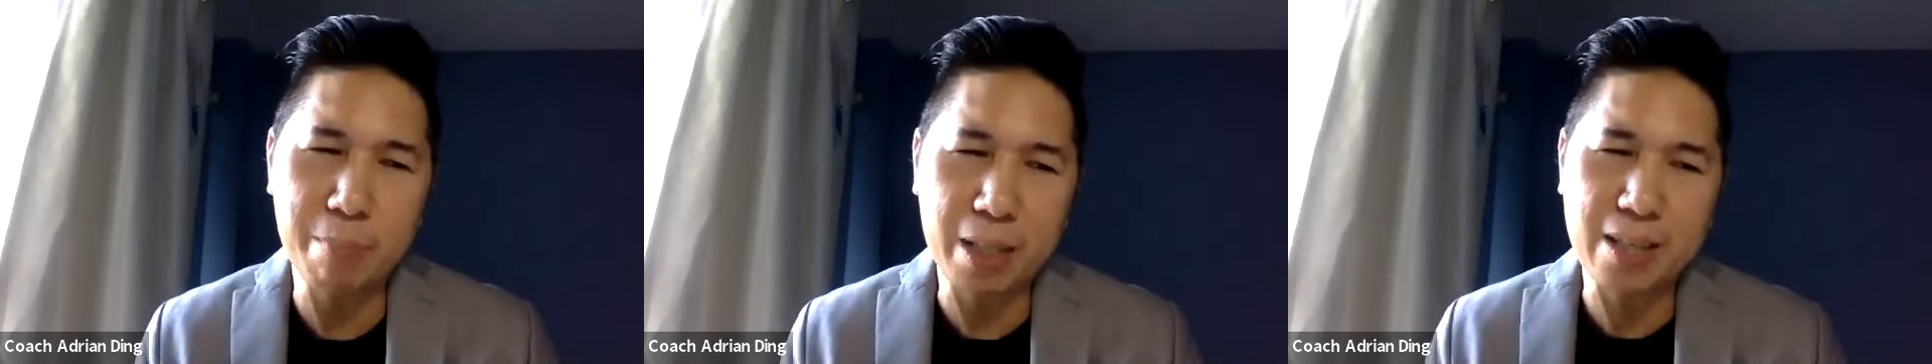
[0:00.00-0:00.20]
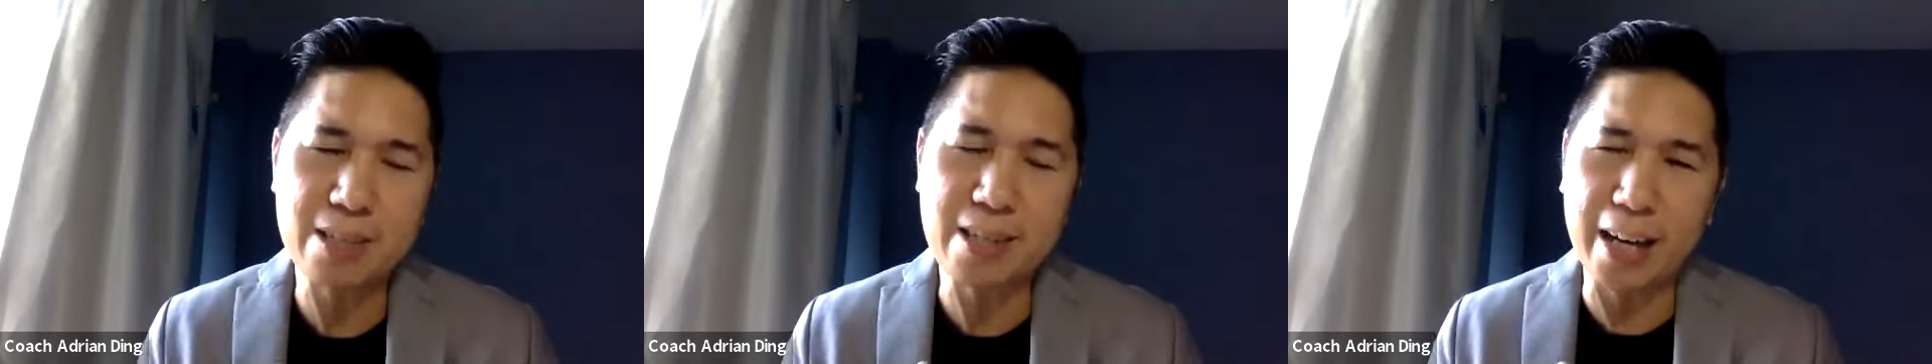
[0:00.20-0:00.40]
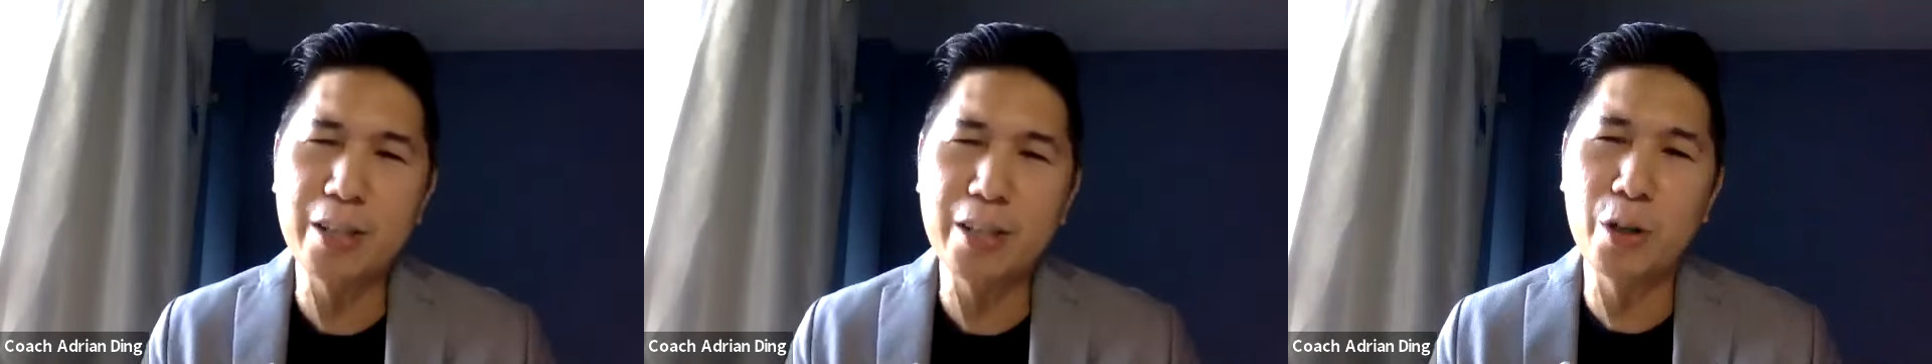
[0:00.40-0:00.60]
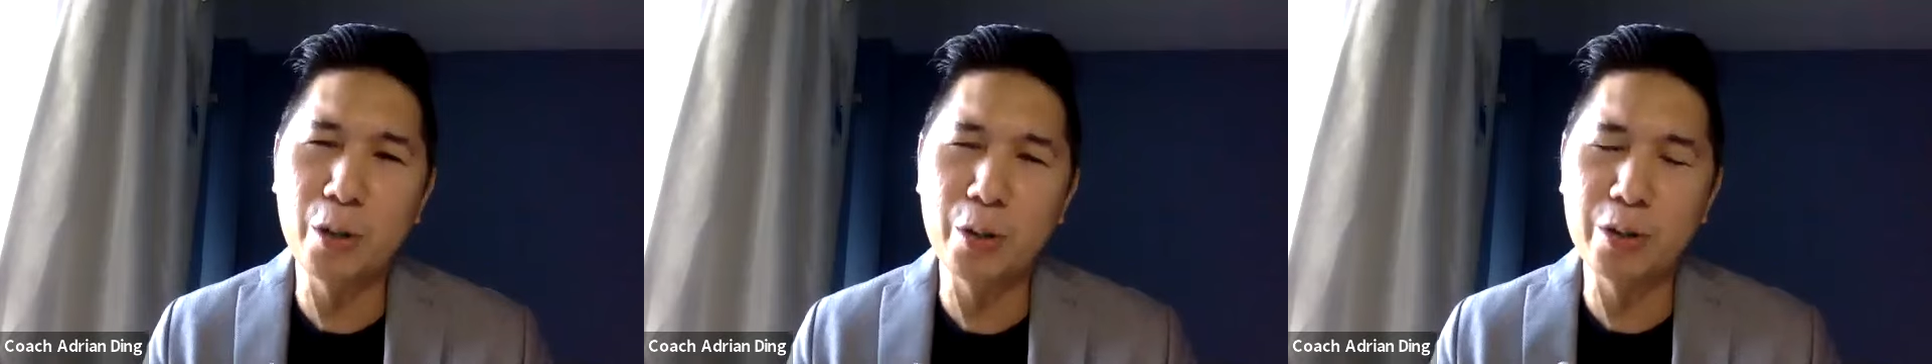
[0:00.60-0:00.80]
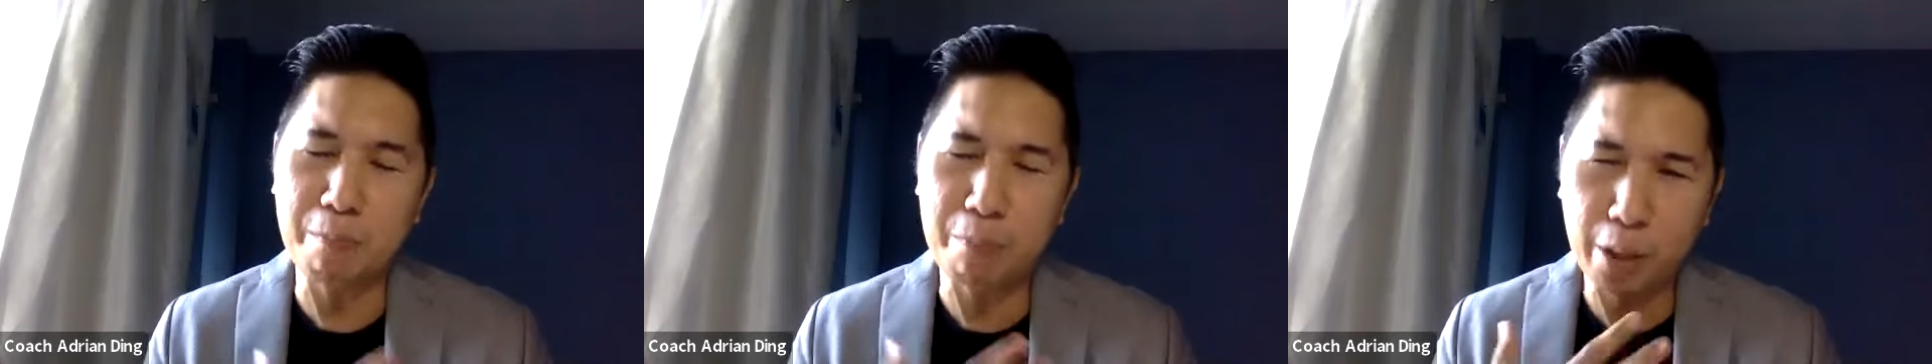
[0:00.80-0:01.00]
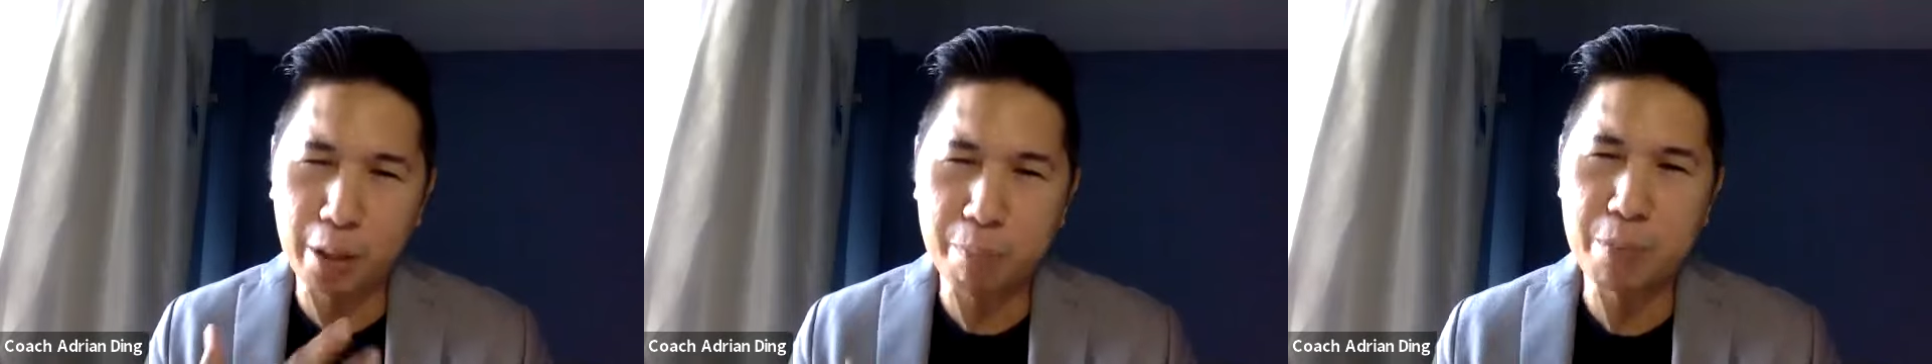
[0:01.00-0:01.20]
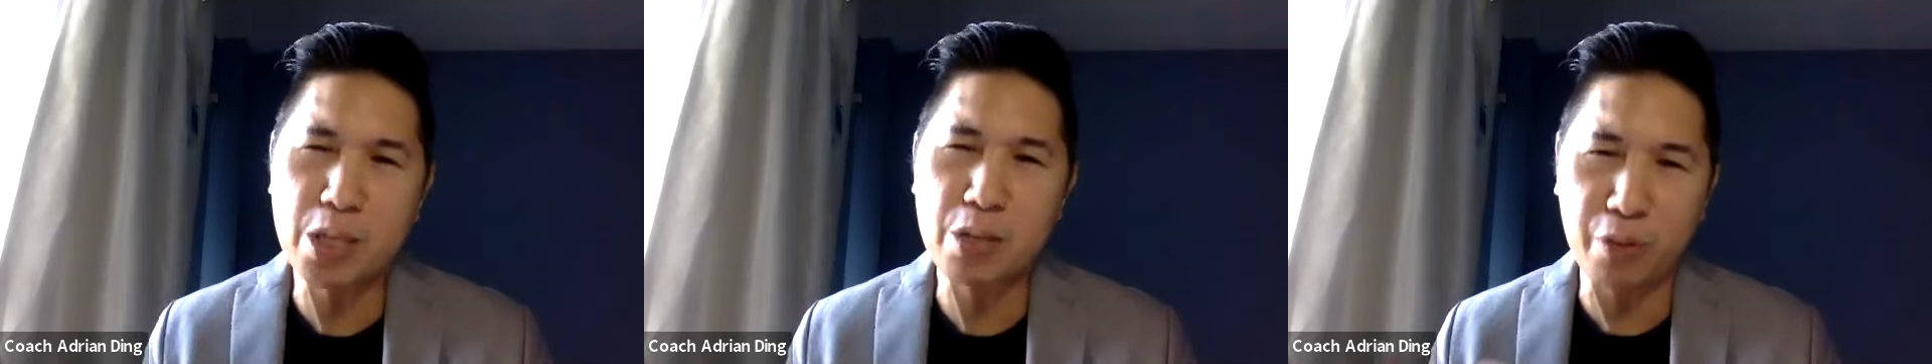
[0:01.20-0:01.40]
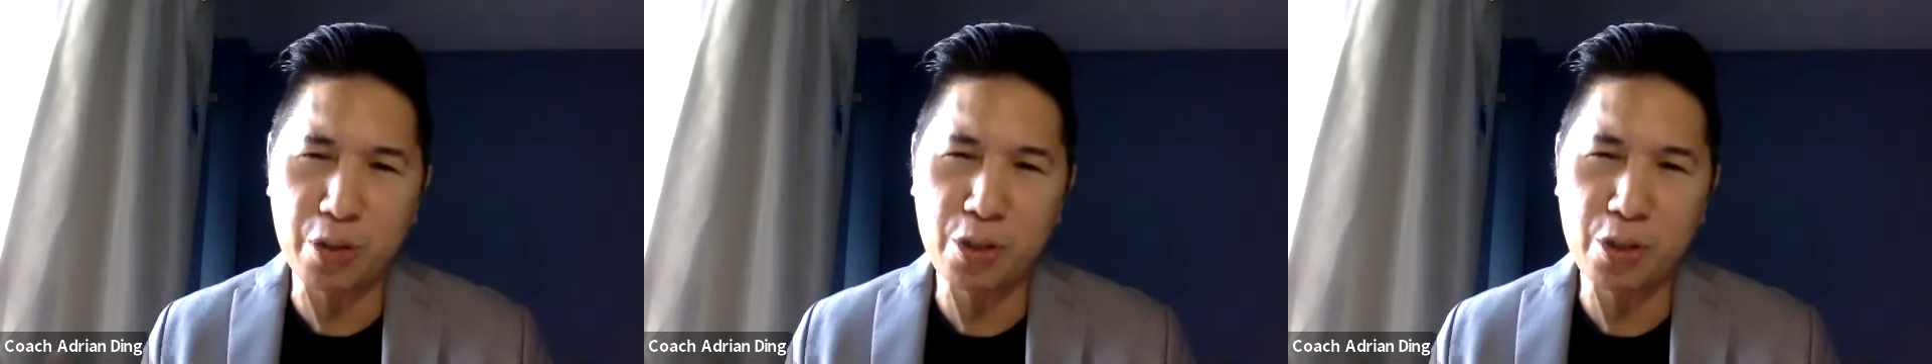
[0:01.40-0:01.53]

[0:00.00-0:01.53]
because I know the purpose for